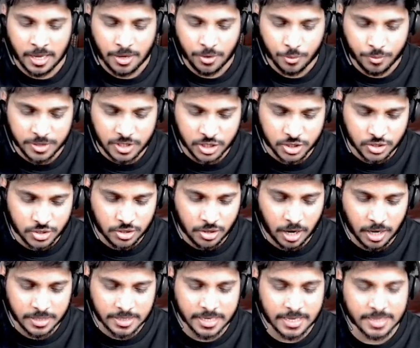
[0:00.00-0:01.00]
which is
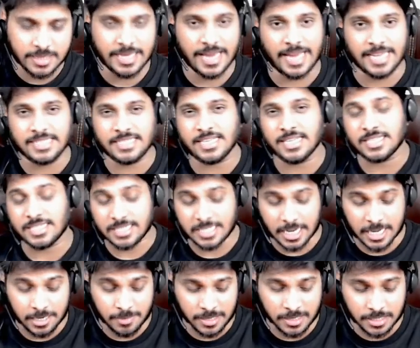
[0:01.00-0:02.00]
not there in the ICS
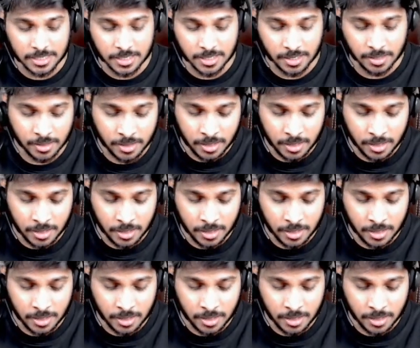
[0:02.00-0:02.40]
study material.